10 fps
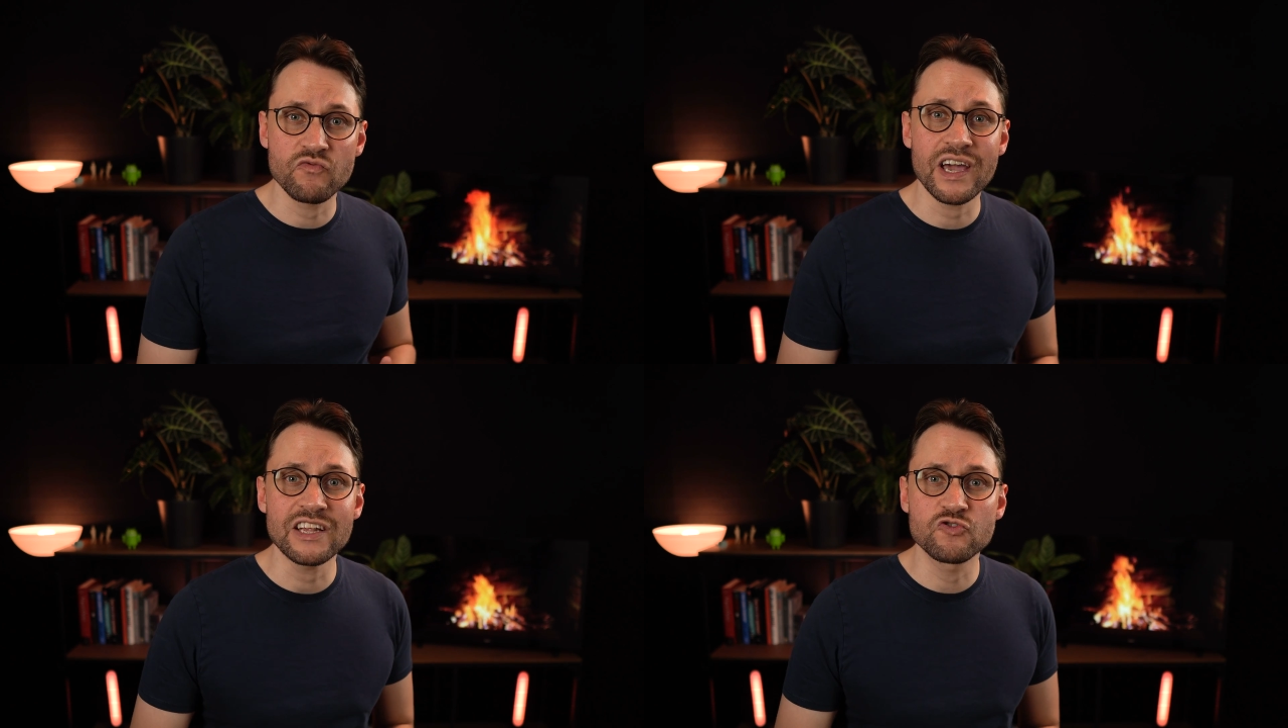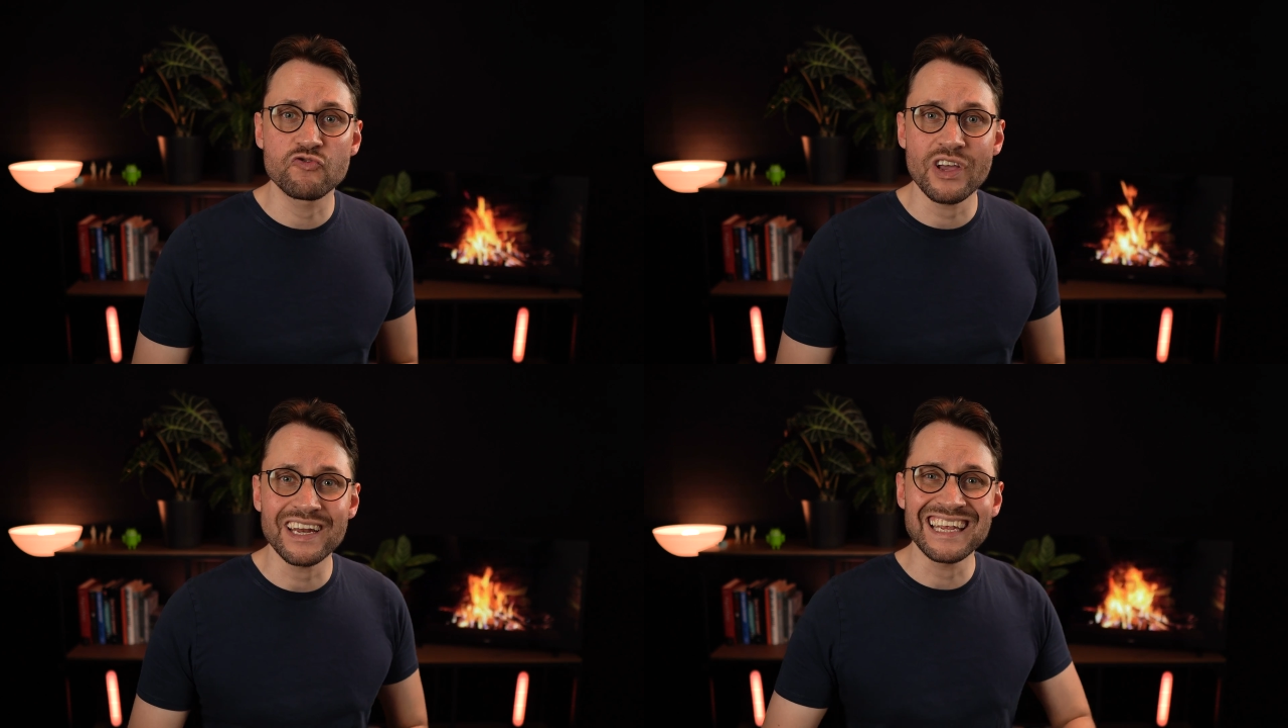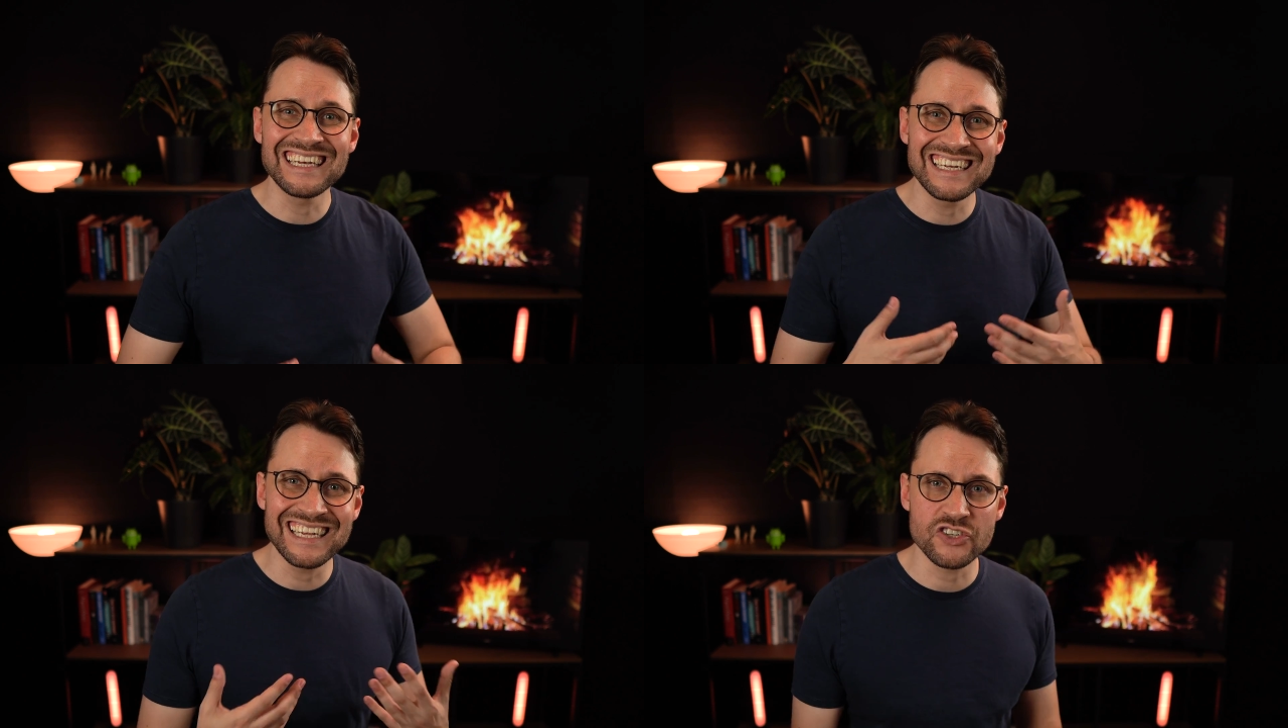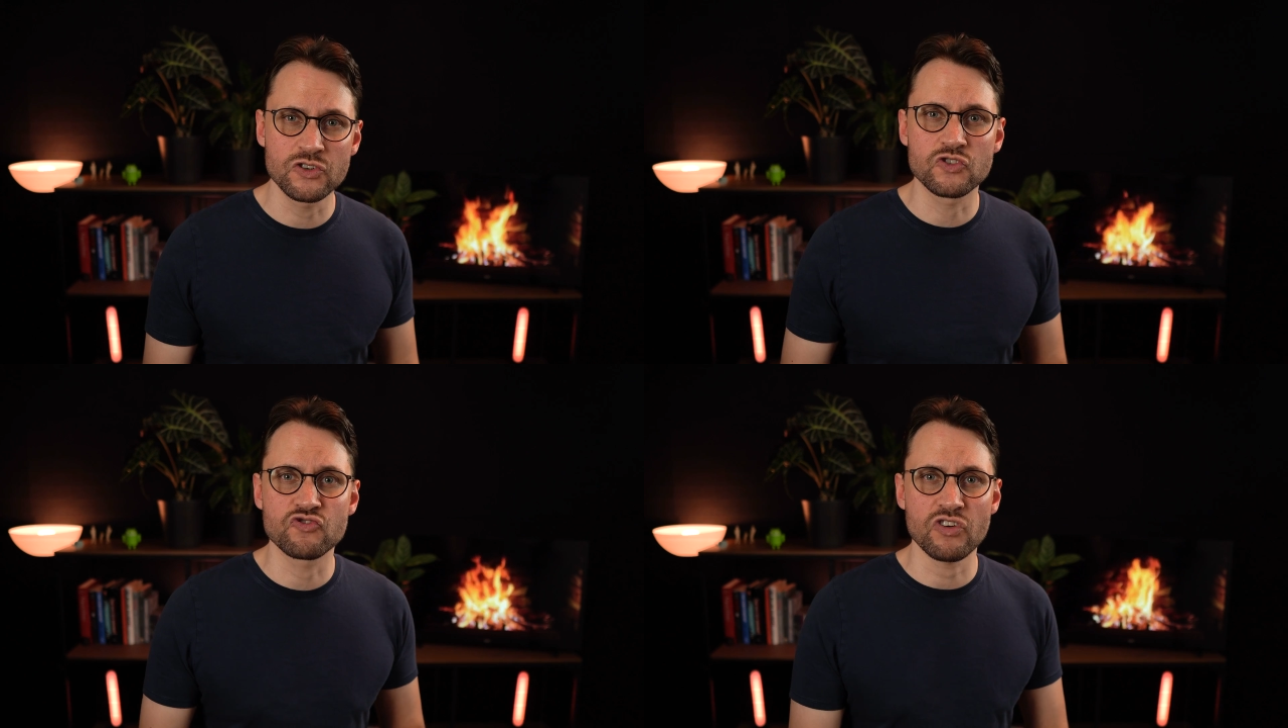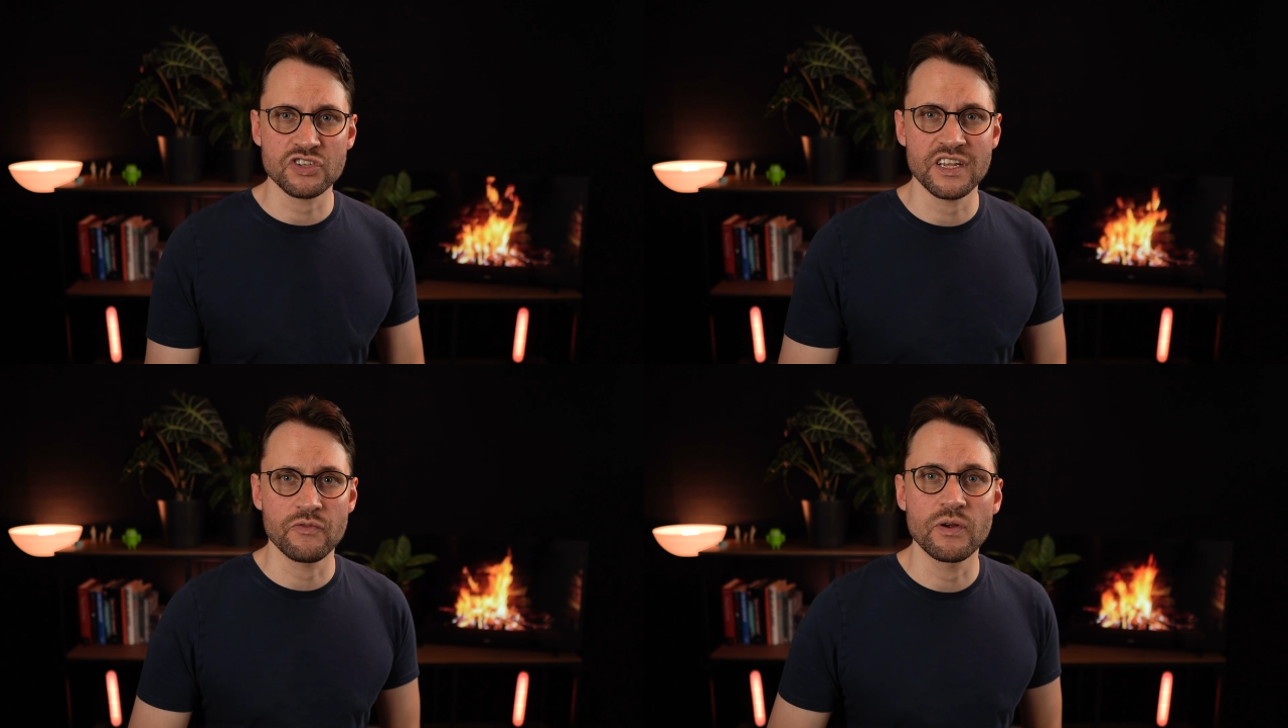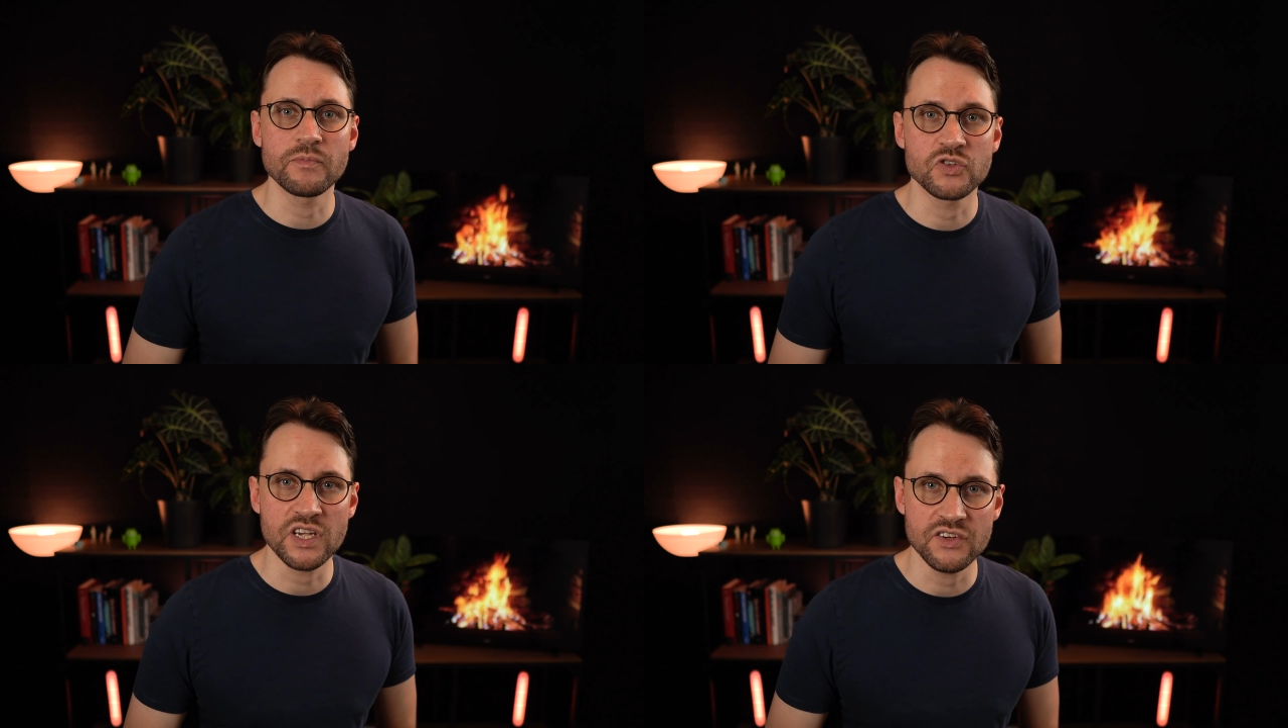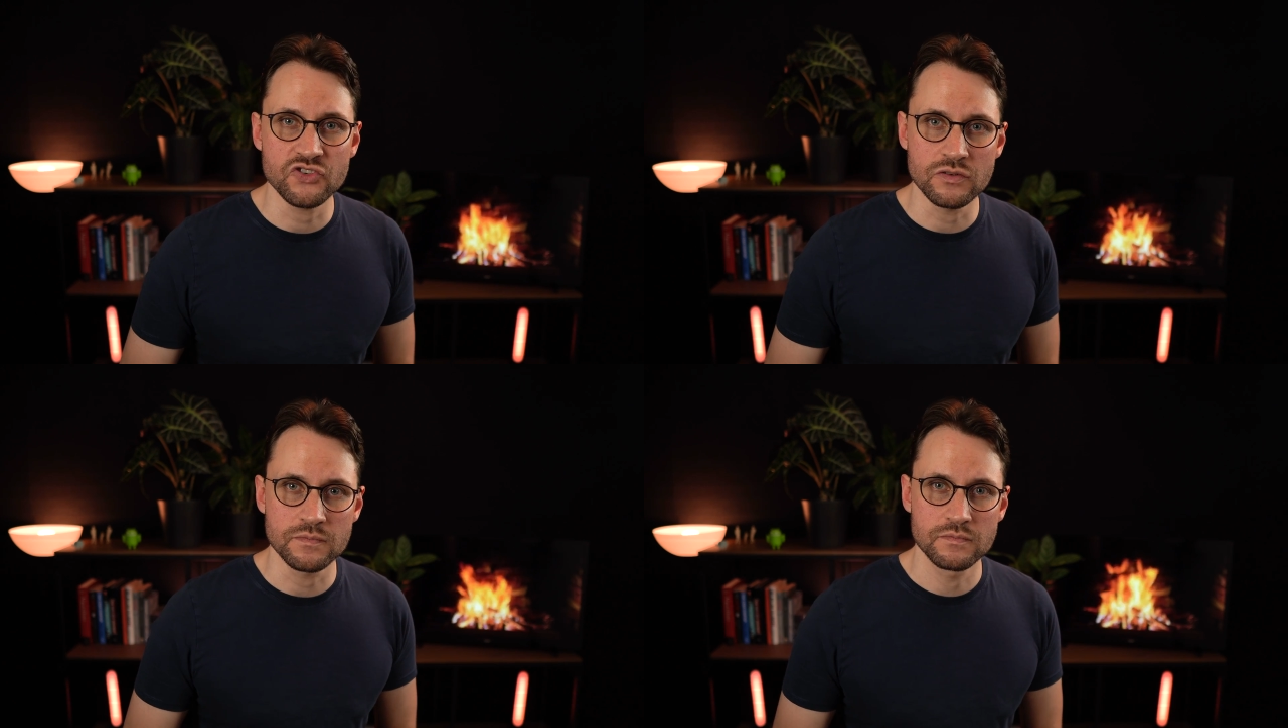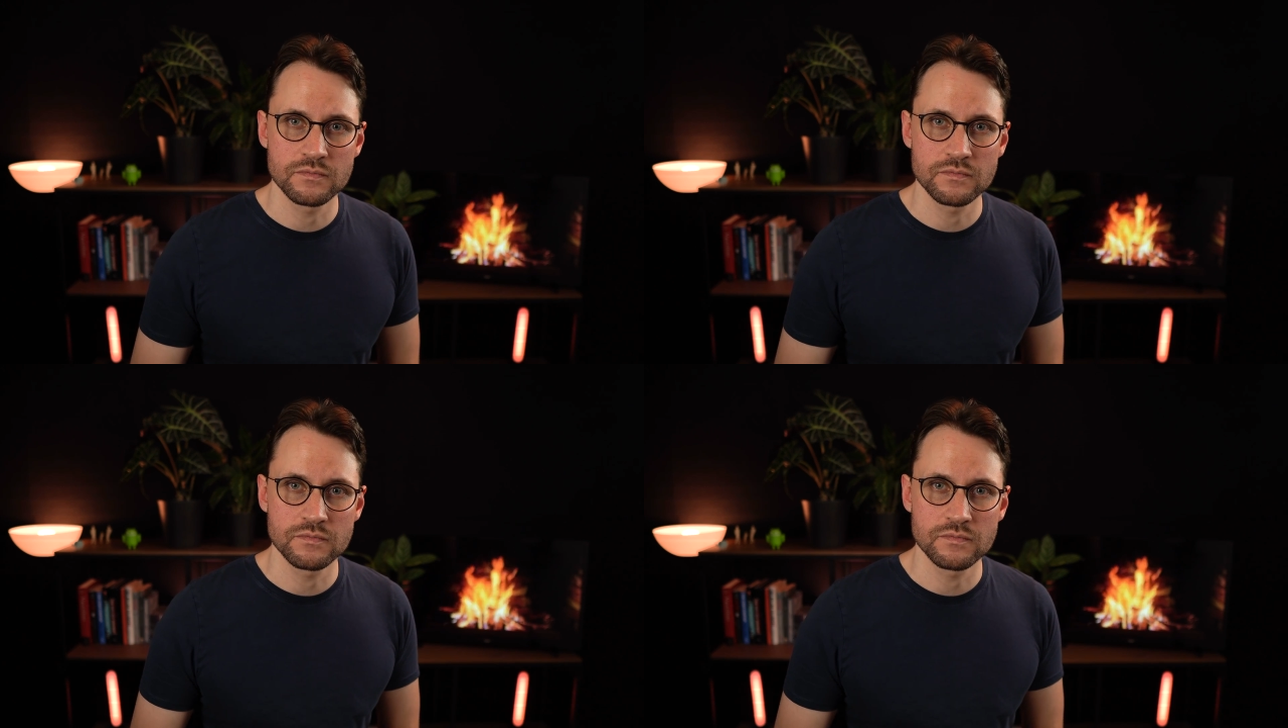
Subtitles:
way to create initial trust and reputation.